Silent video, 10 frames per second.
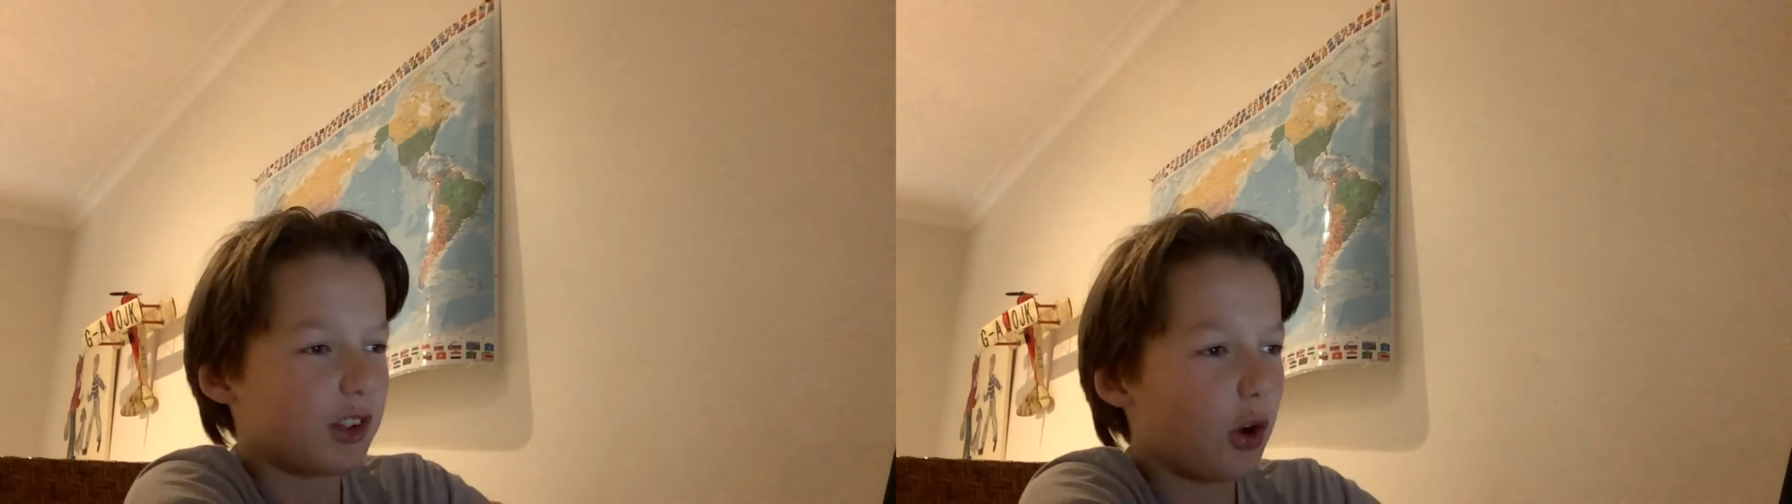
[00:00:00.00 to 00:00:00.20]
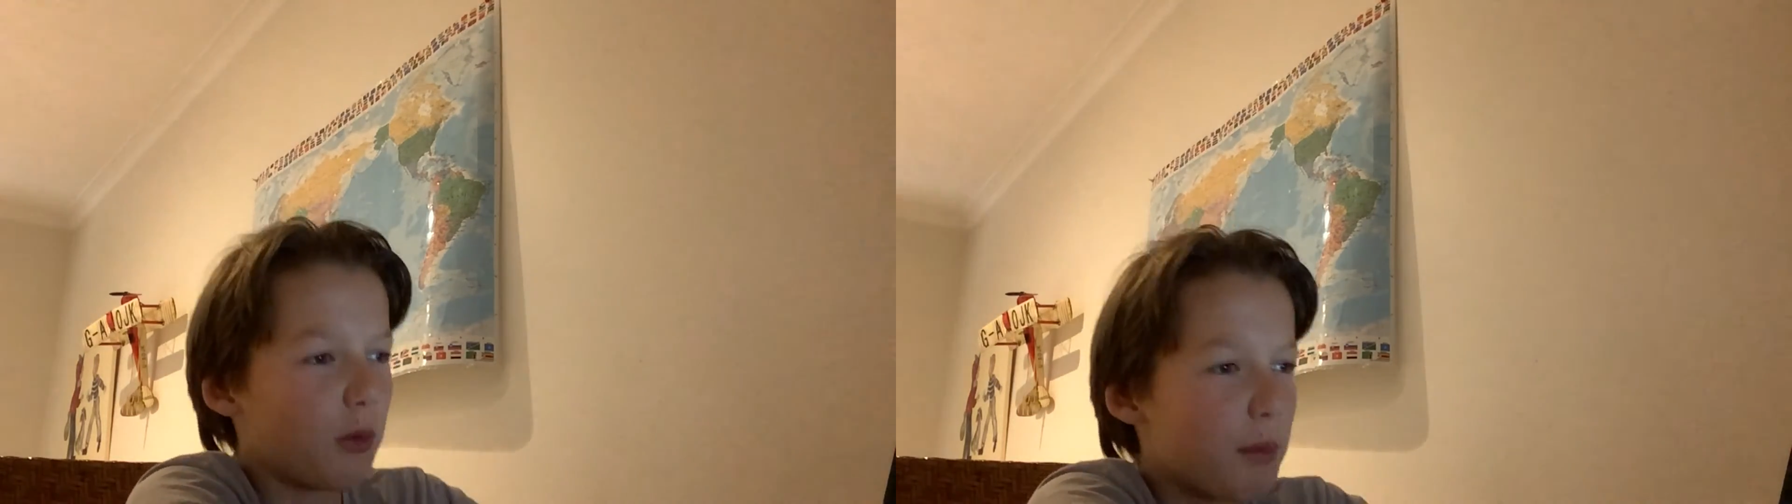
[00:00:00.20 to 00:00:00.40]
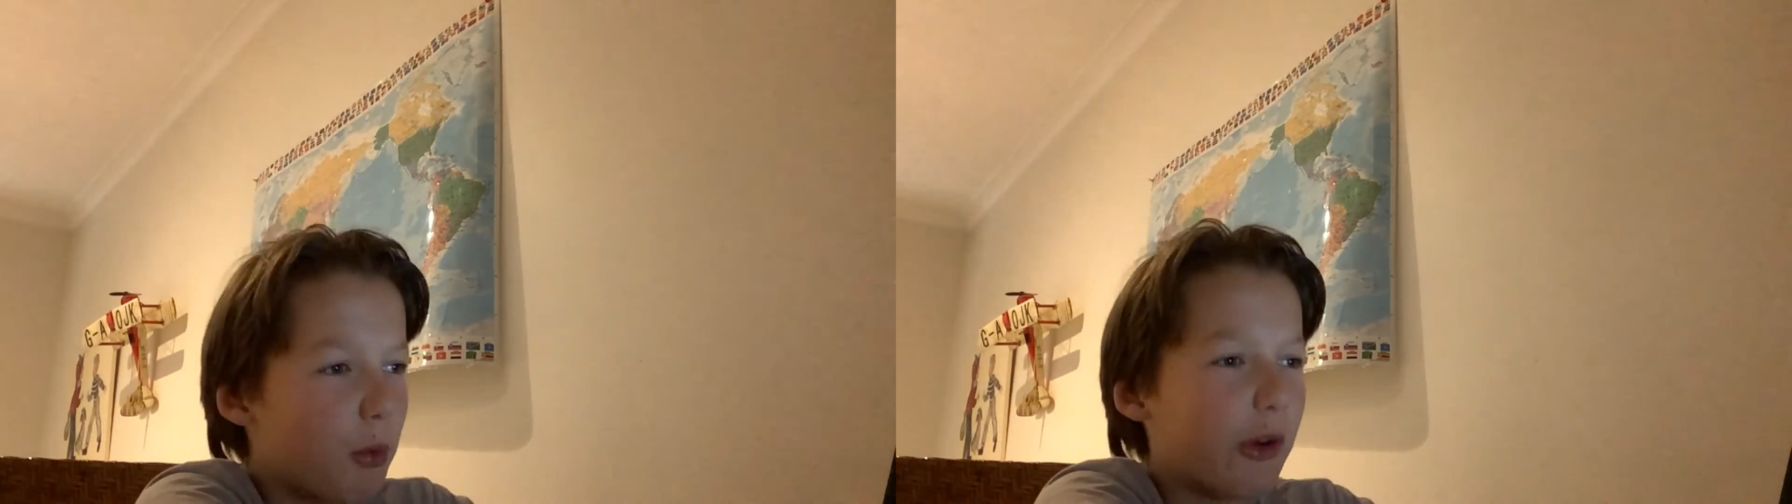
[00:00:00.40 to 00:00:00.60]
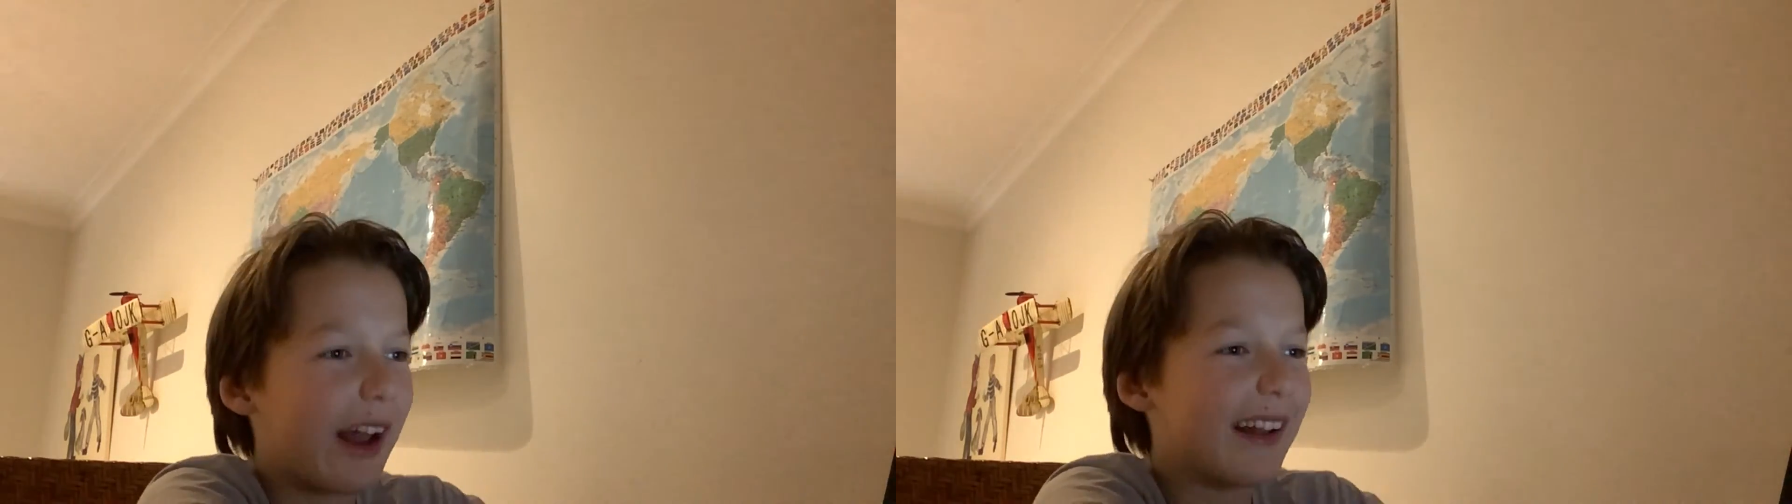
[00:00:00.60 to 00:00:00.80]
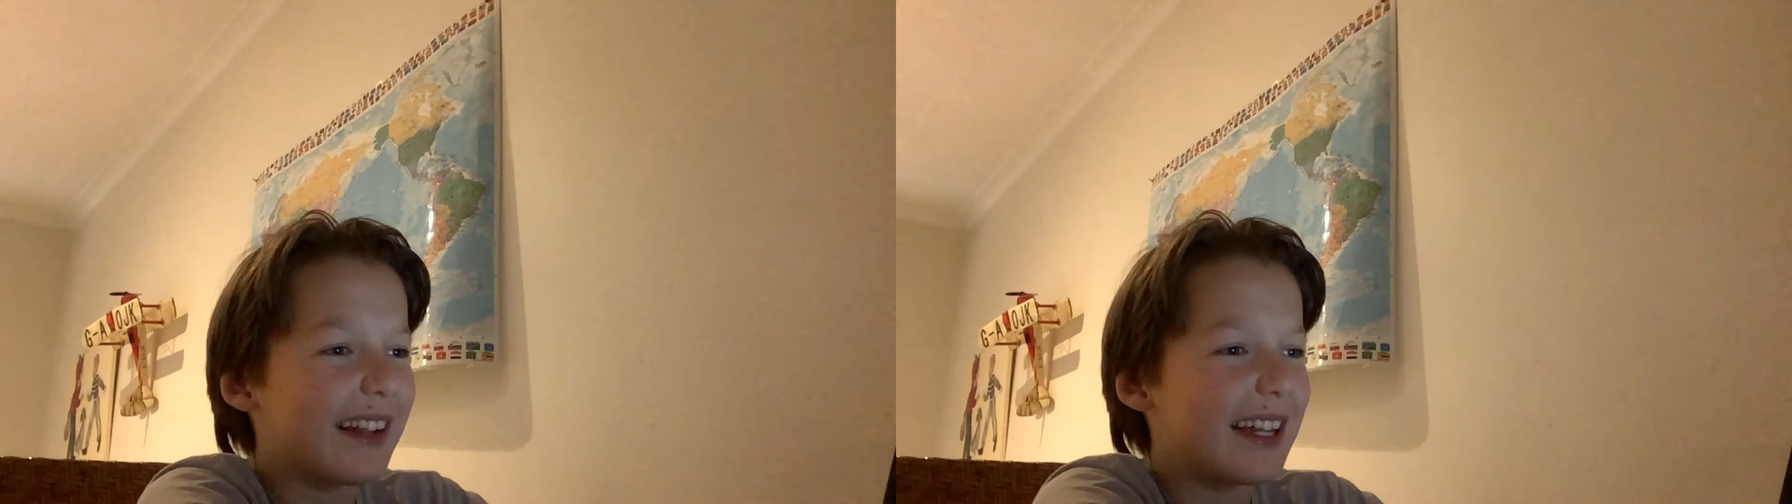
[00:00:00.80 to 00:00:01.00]
go with Port
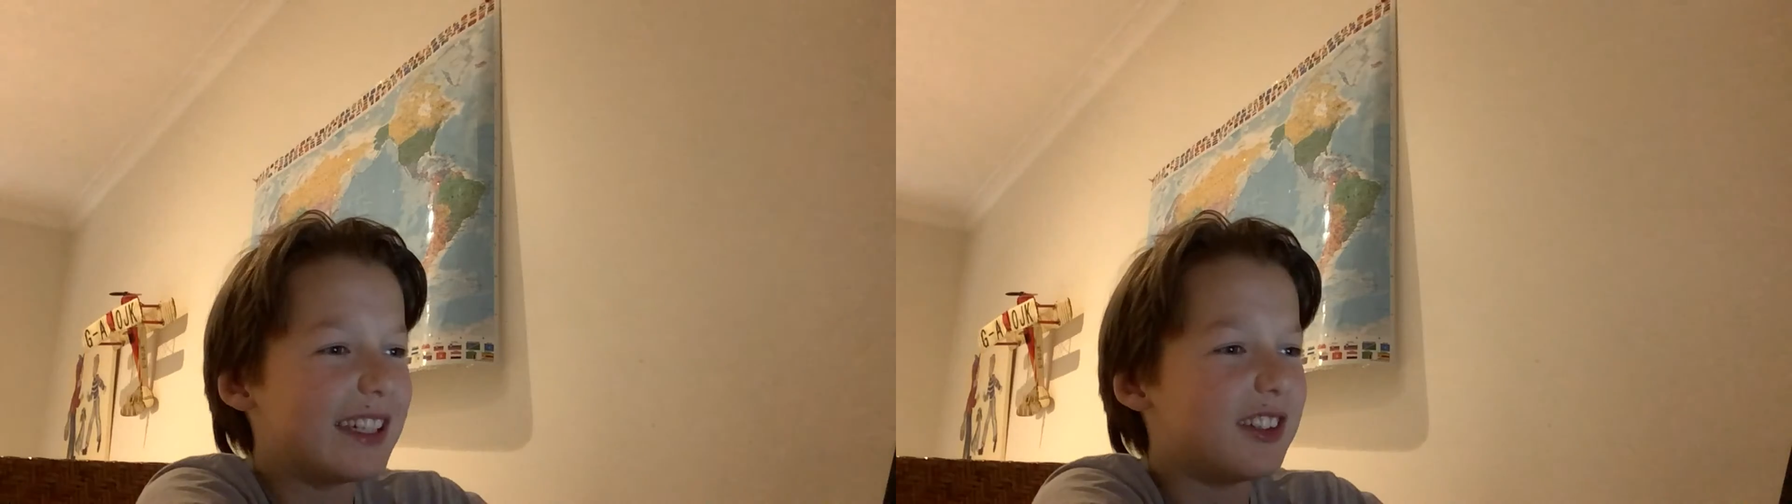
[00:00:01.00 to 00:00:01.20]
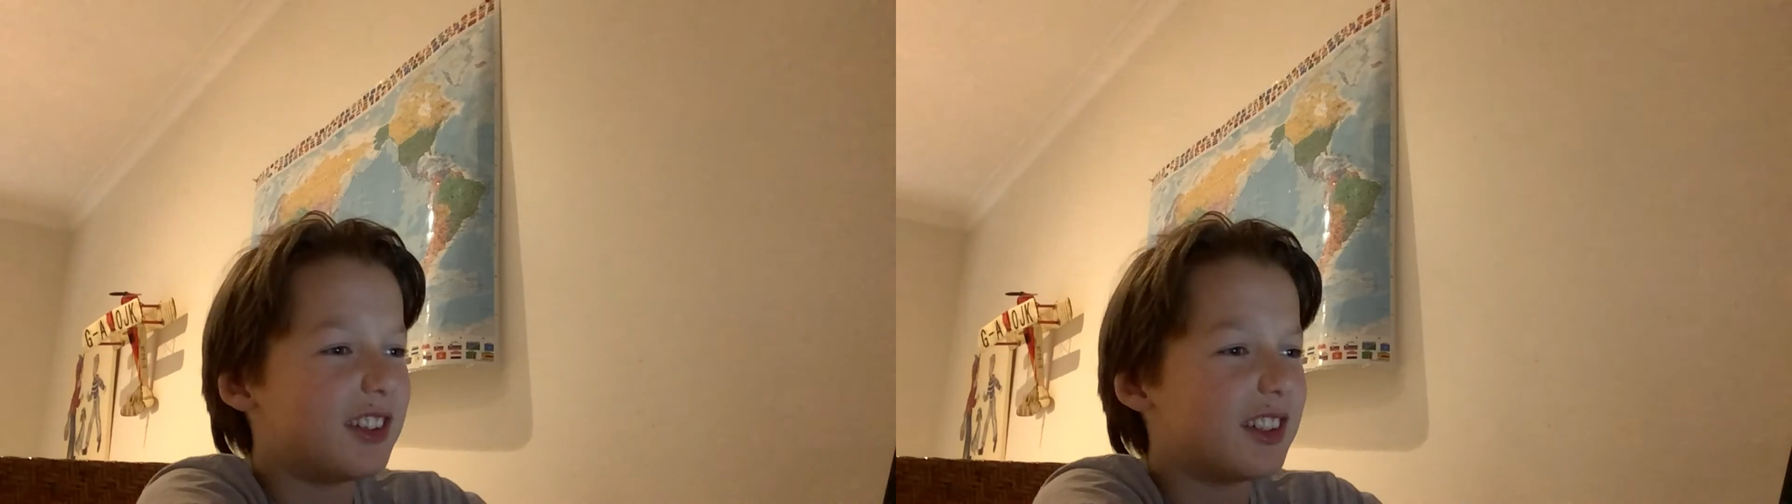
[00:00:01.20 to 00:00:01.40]
Adelaide.